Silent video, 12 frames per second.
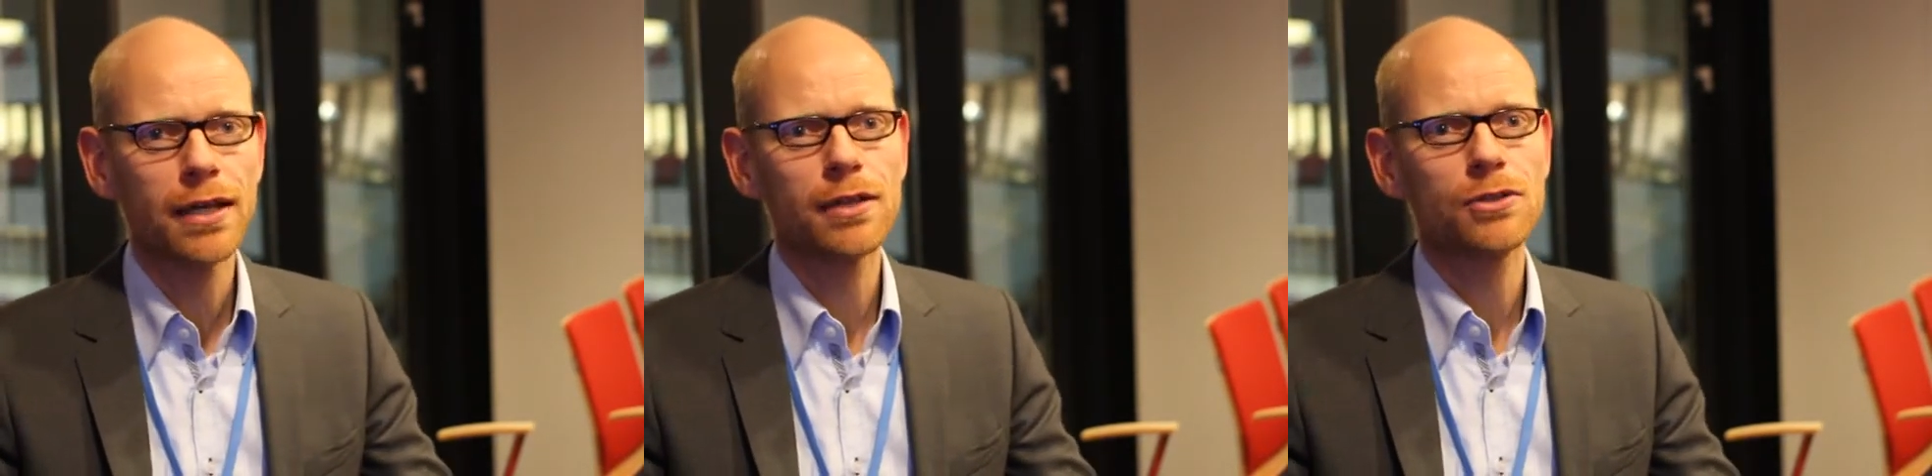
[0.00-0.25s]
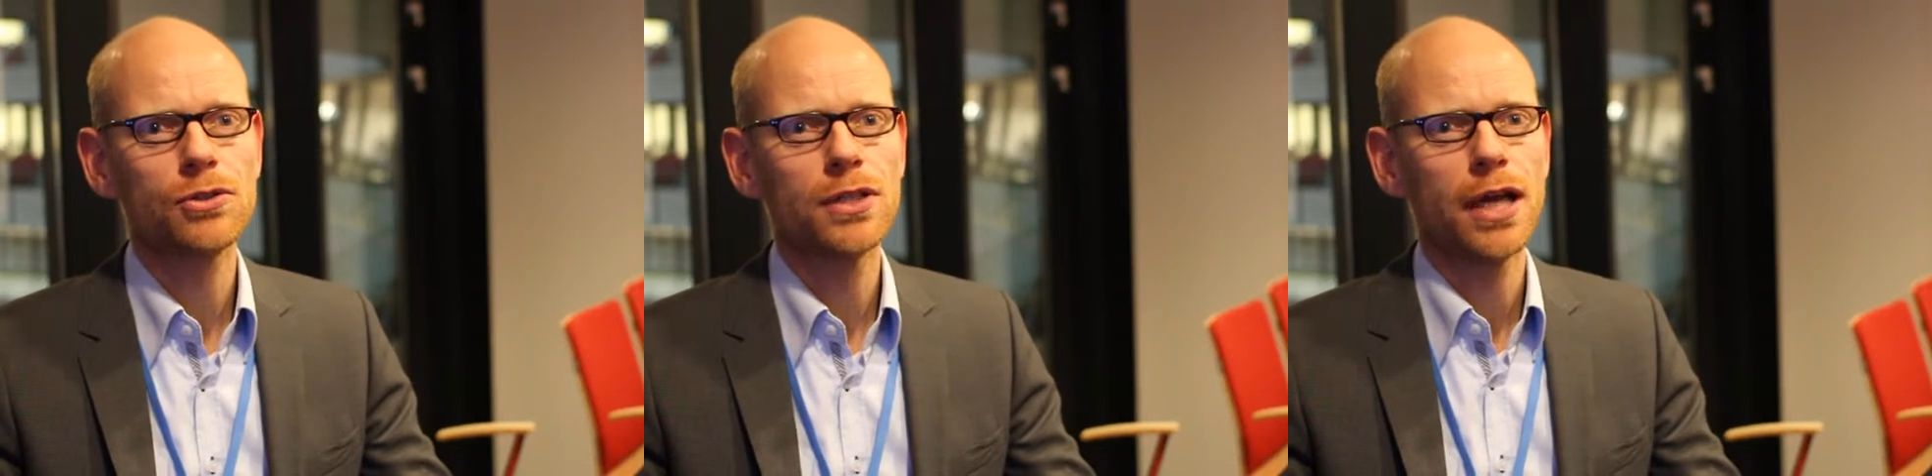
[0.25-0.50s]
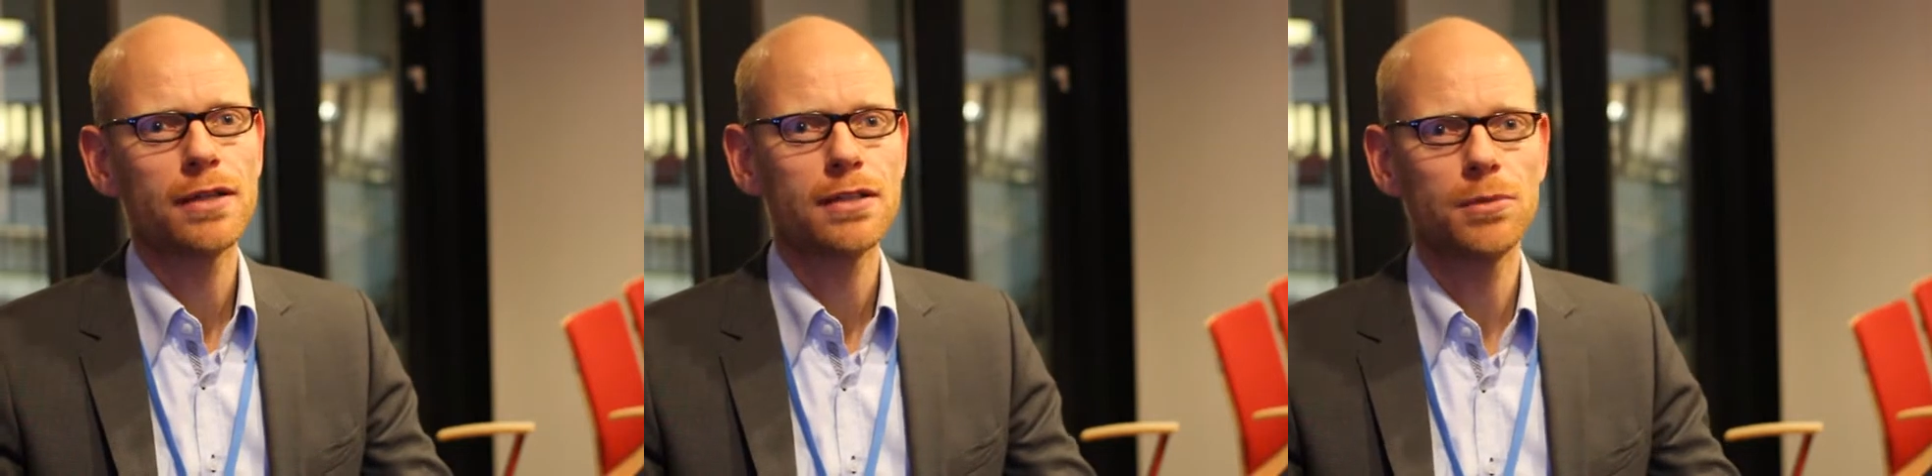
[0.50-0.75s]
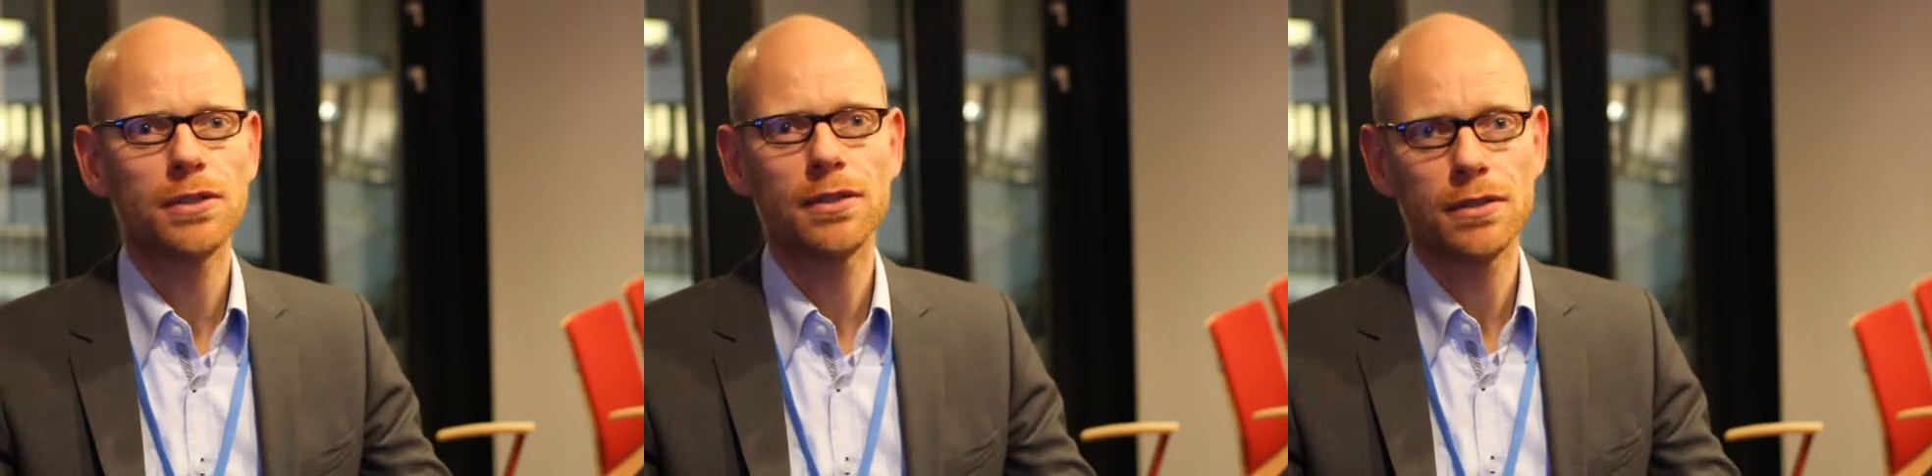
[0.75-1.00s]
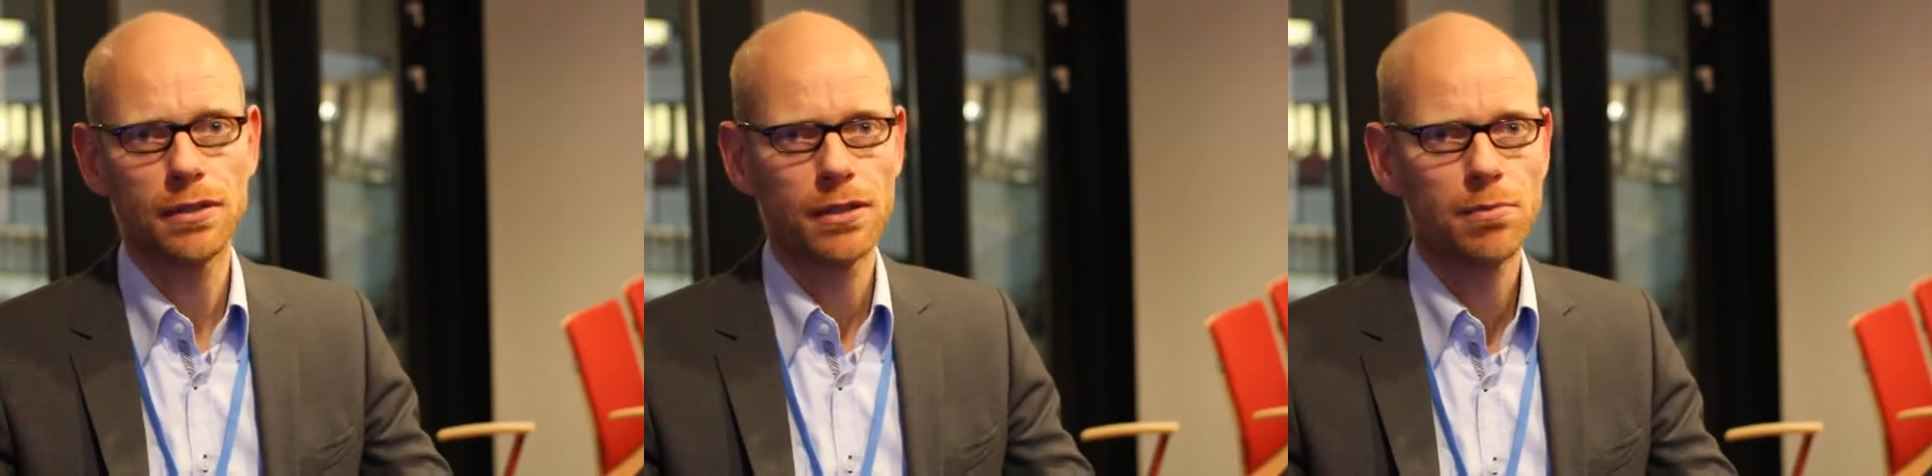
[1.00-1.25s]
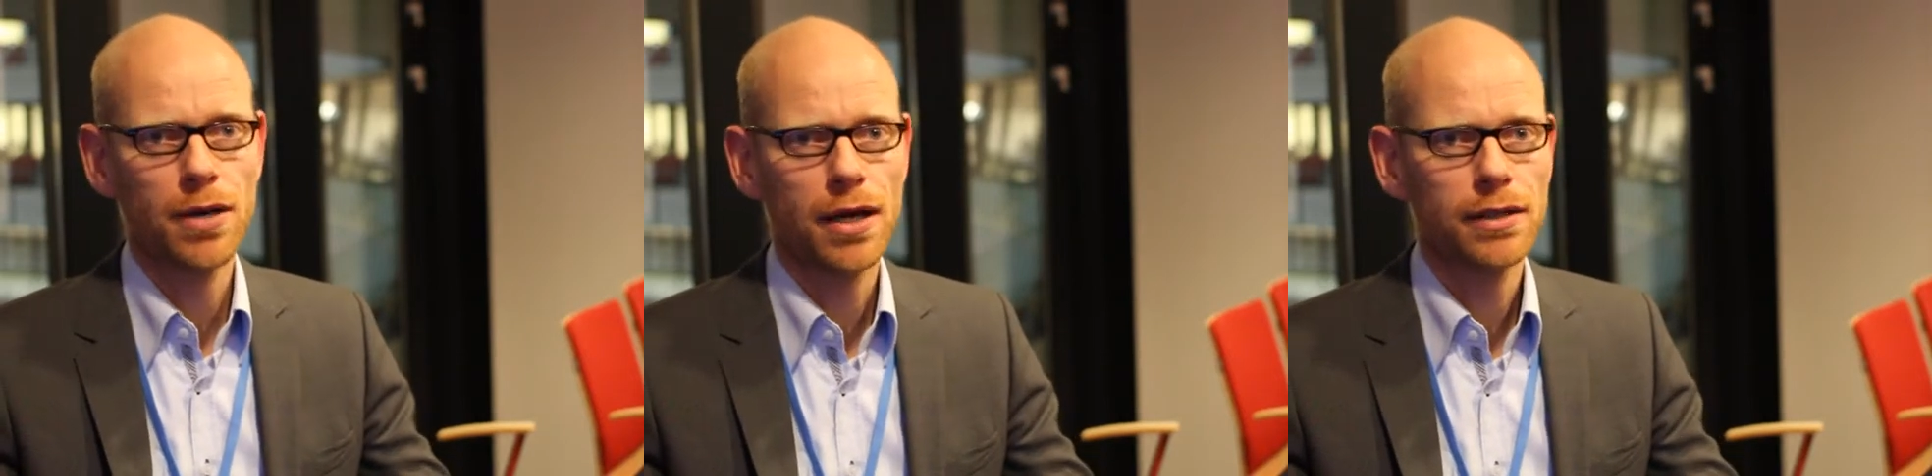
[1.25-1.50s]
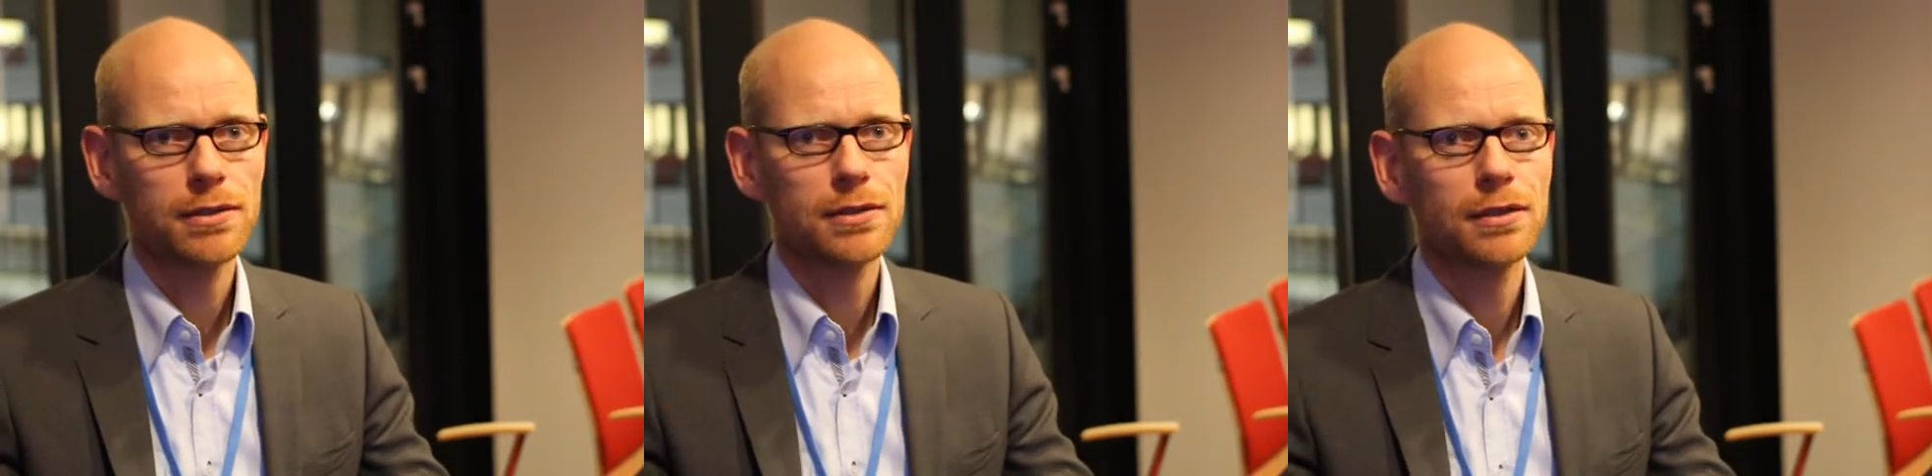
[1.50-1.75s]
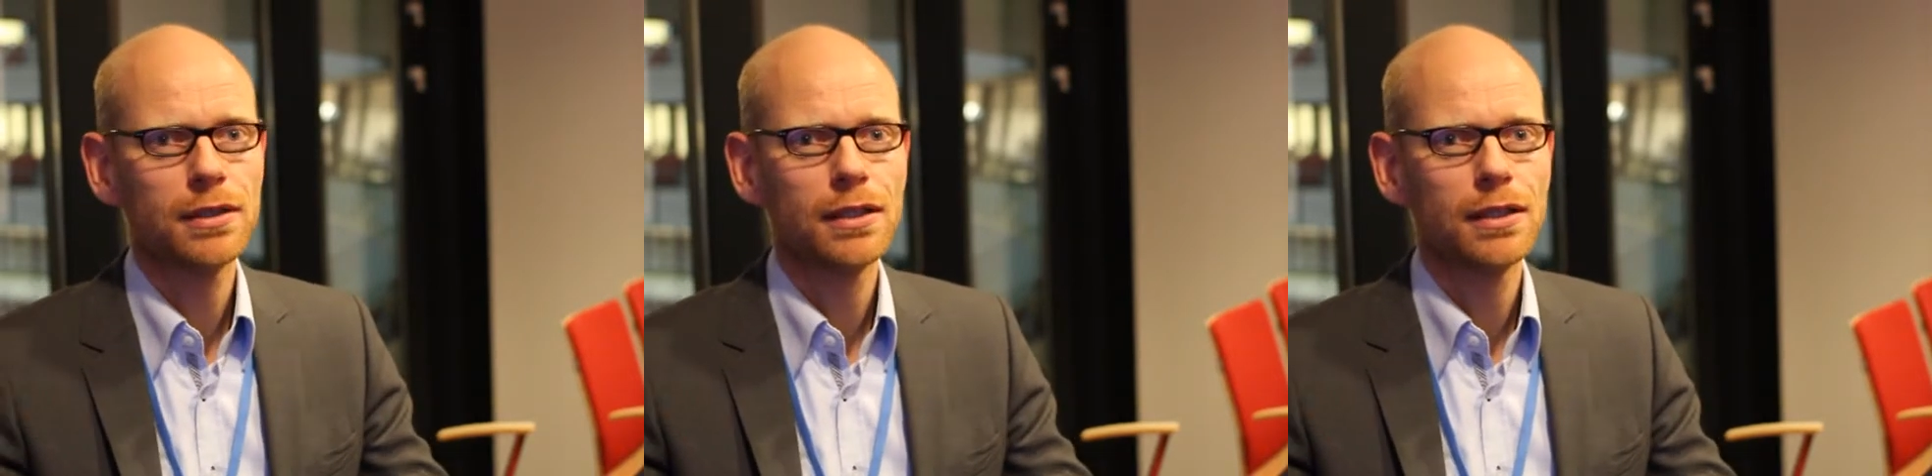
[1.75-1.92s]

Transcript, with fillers: country has emitted in the past.